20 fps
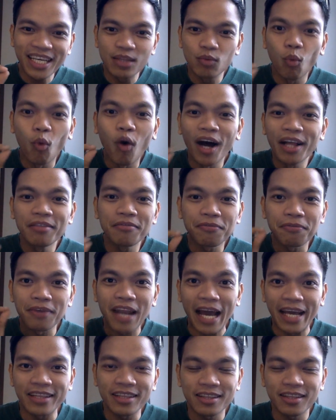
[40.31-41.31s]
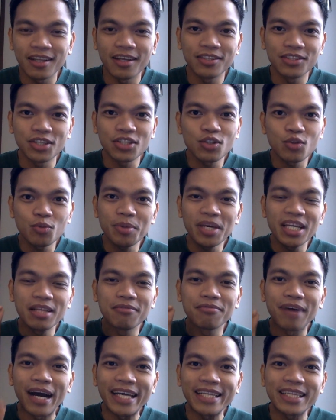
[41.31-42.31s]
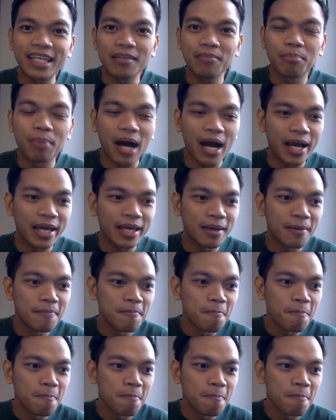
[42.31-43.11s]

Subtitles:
in one flight, just to be invited by